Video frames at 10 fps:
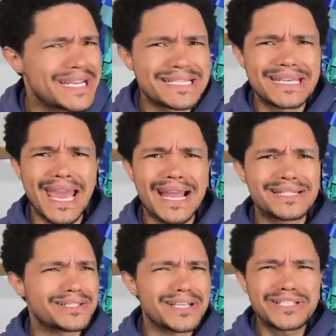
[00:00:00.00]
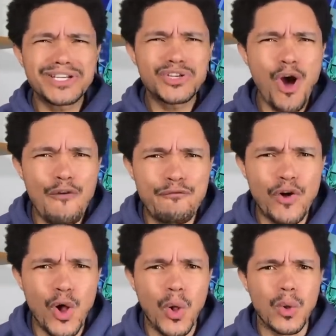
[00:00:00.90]
is canceled? This is
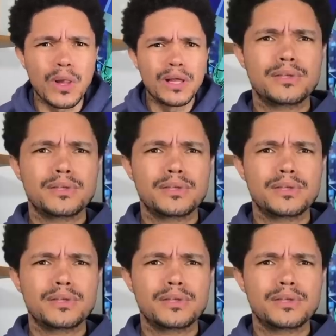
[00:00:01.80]
awful.